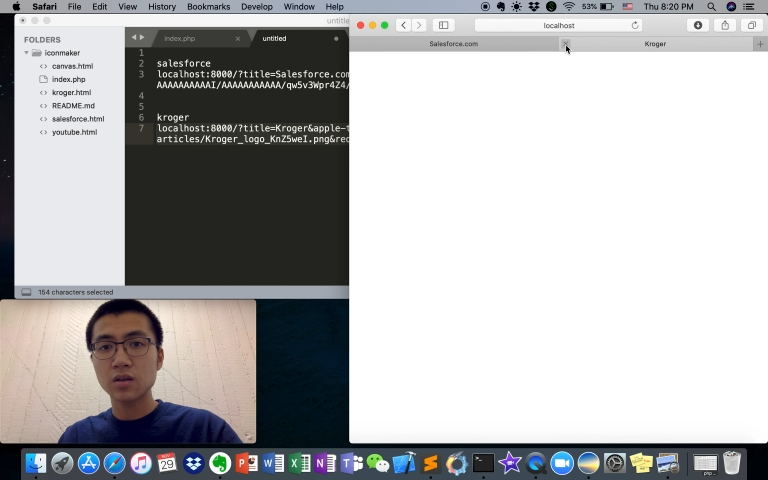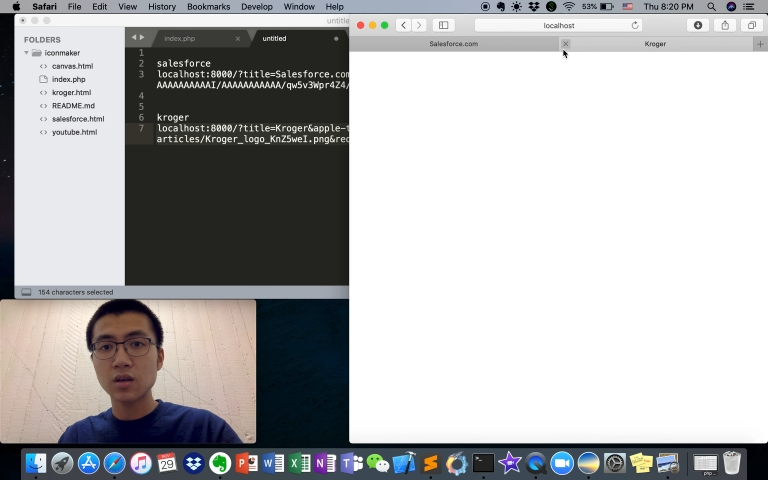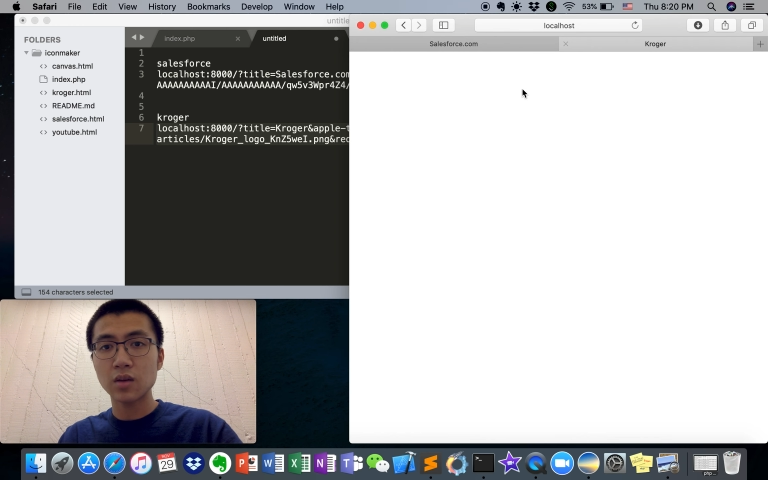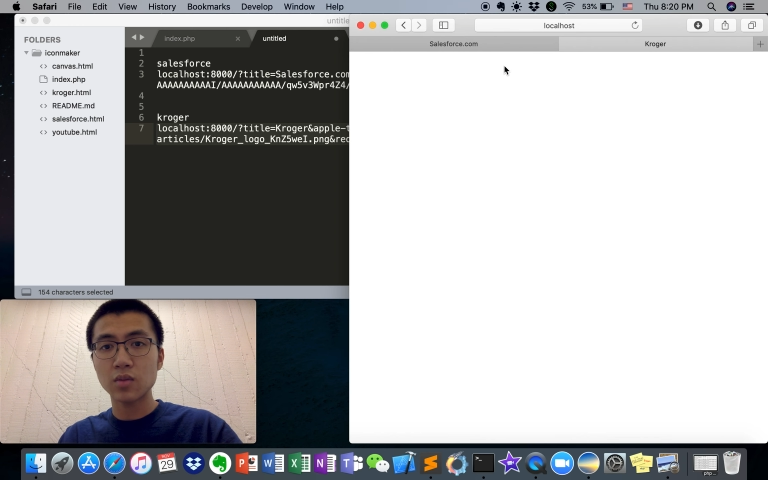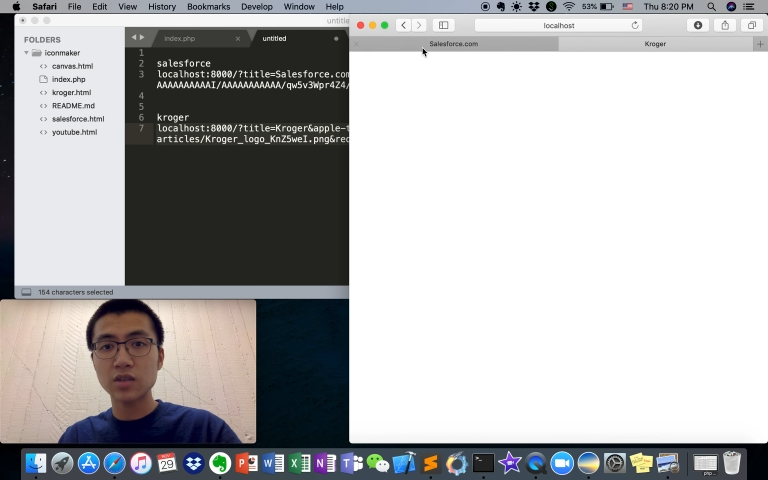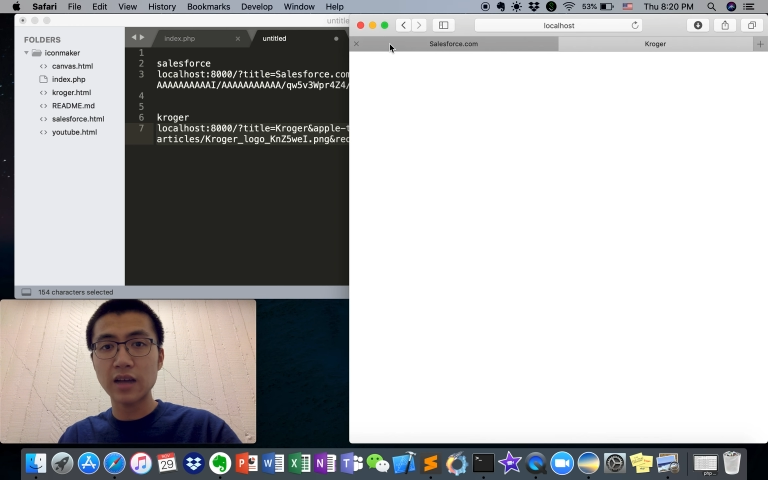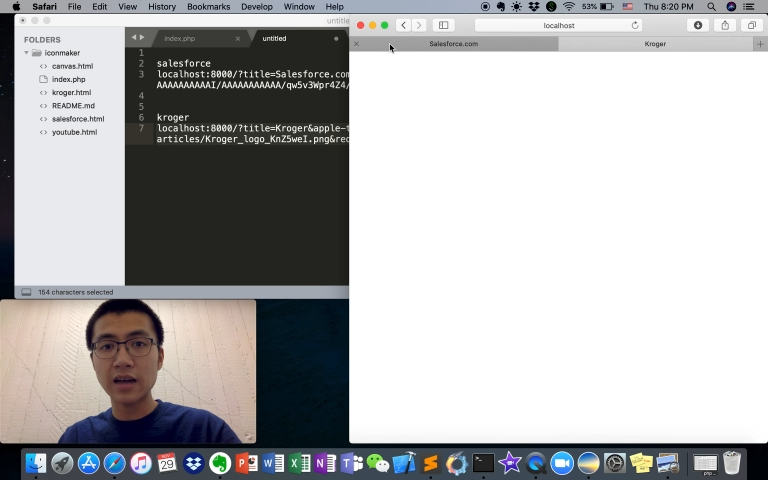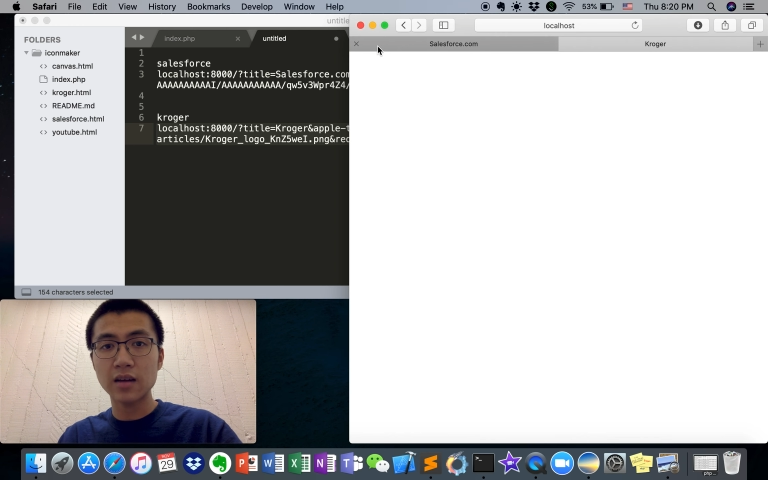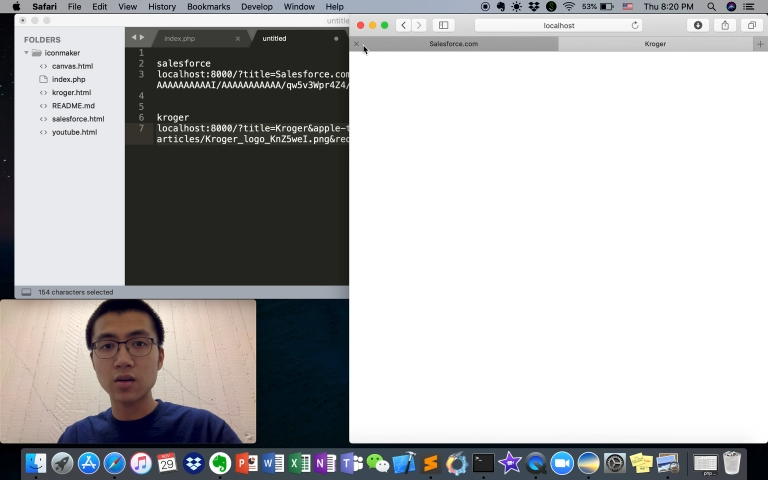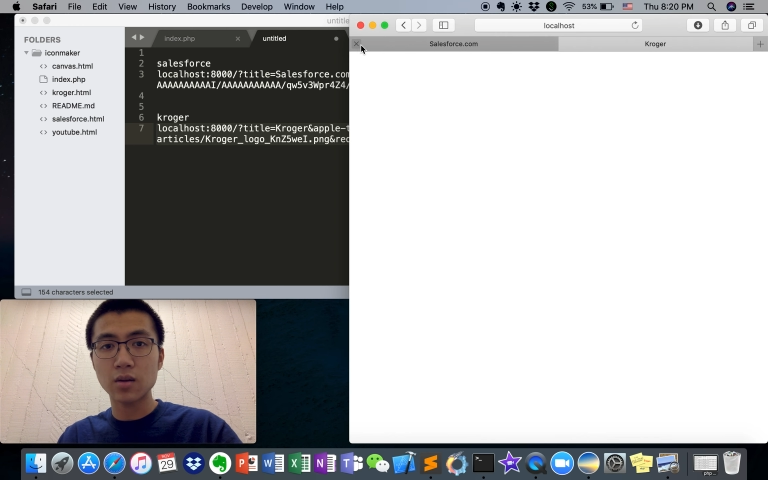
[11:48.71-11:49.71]
And once I add
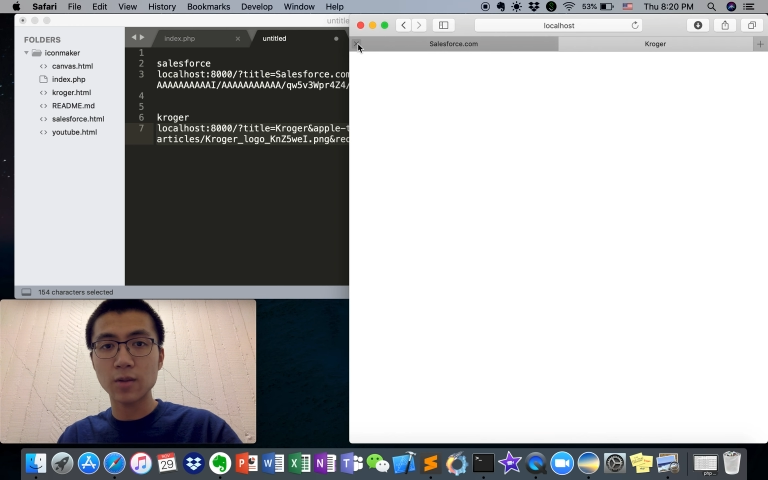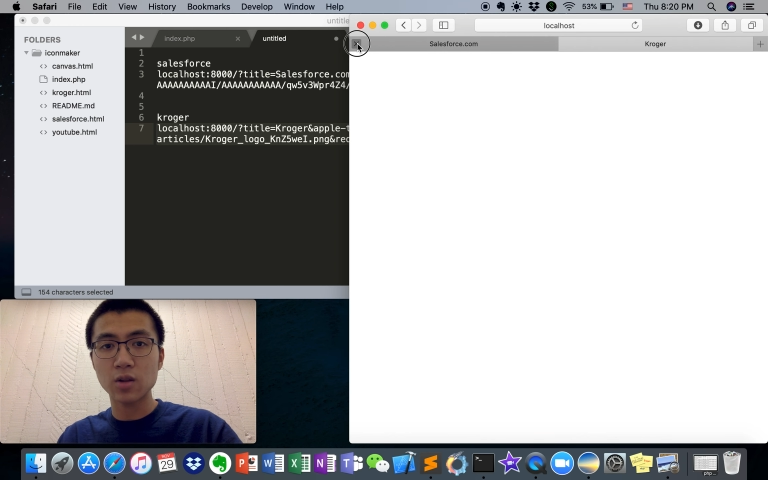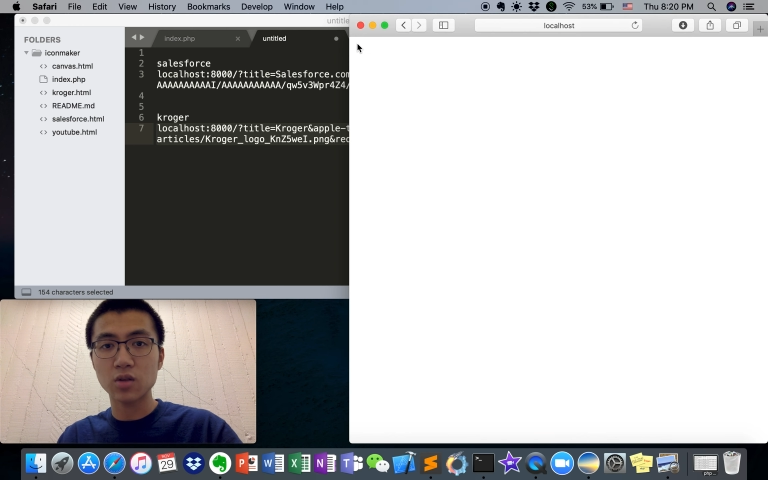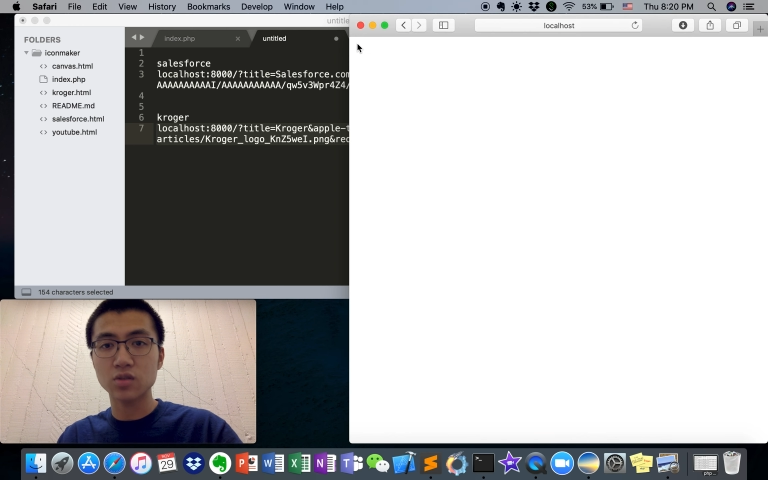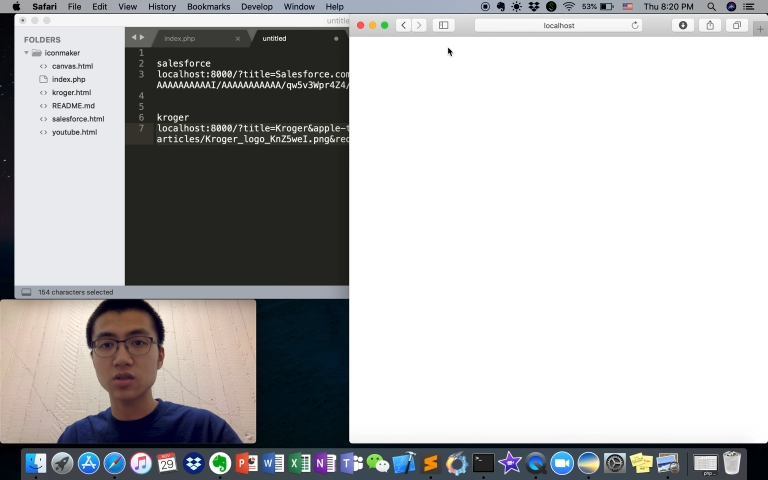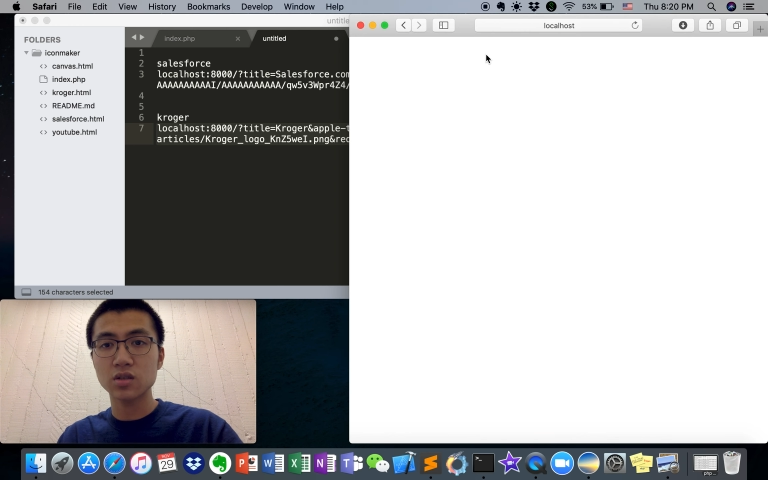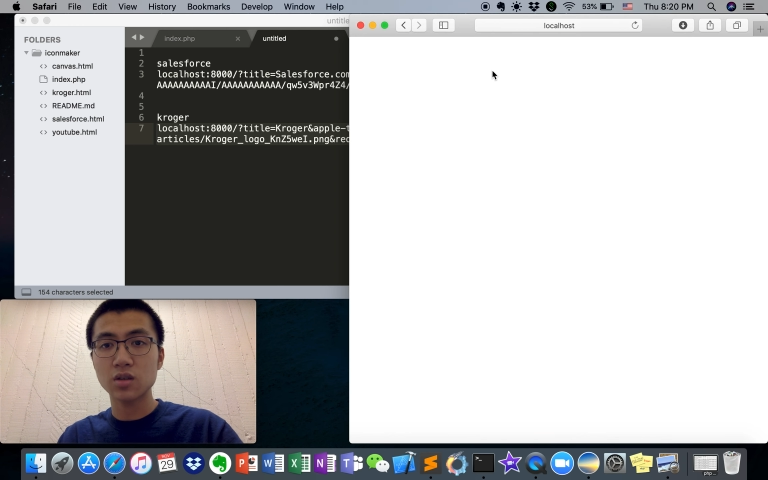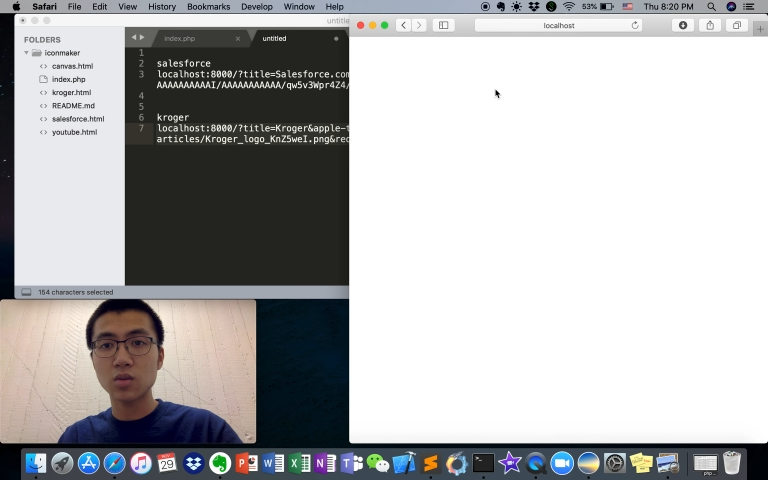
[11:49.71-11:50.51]
it, I'm gonna close this.